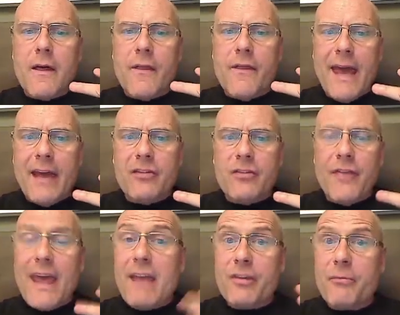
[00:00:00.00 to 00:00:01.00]
that
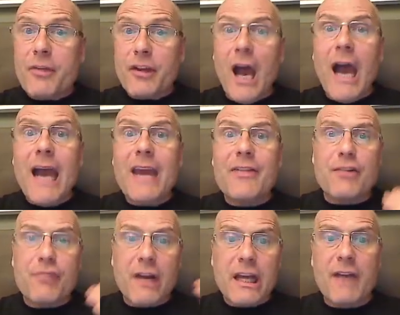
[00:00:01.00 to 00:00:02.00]
they have something to hide. They're
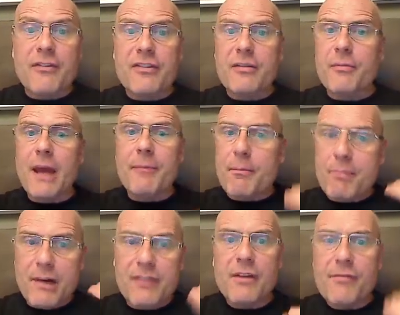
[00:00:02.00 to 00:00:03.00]
trying to cover something up. They're
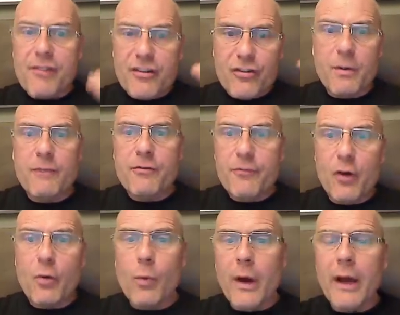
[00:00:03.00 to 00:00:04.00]
pressing for a swift
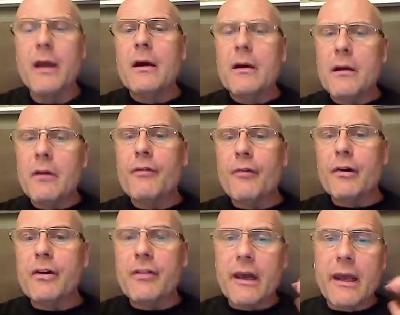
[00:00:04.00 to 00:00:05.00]
vote. Why? No, they've
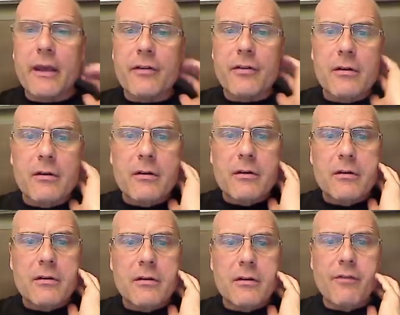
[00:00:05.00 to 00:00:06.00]
already delayed
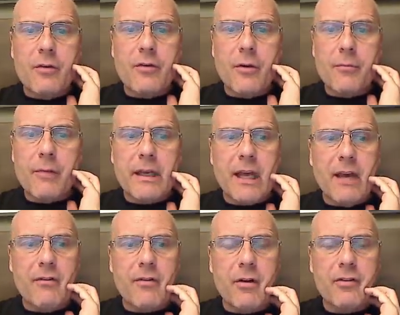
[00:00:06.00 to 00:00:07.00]
the vote on Brett
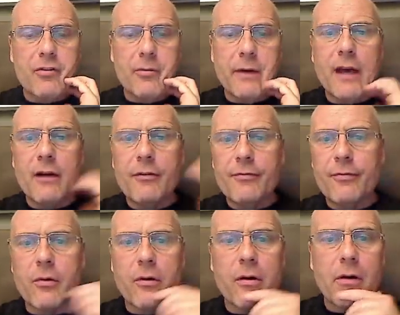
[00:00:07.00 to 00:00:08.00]
Kavanaugh to allow
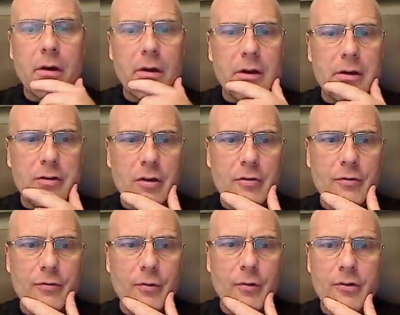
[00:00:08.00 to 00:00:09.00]
for
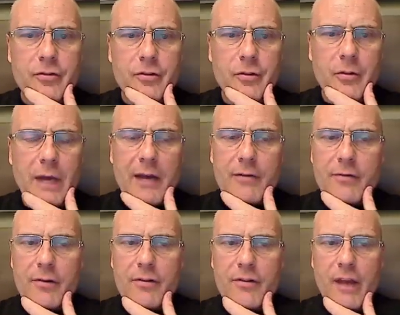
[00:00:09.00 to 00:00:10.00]
Dr. Ford to
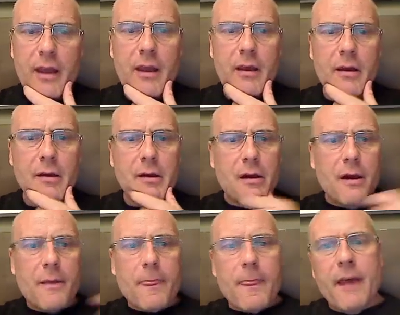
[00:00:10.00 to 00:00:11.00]
have her say.
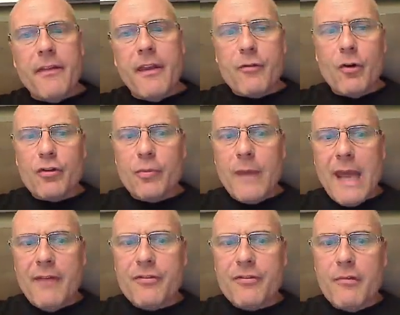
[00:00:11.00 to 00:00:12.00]
And then, of course, we
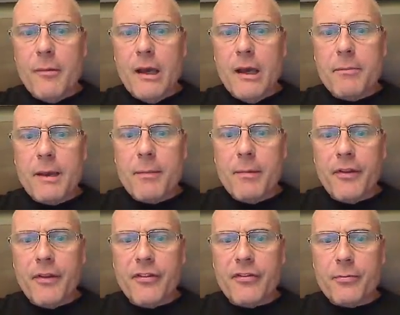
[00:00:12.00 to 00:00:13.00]
have to remind people
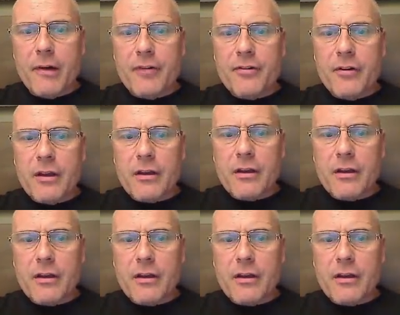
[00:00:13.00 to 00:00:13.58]
that this is President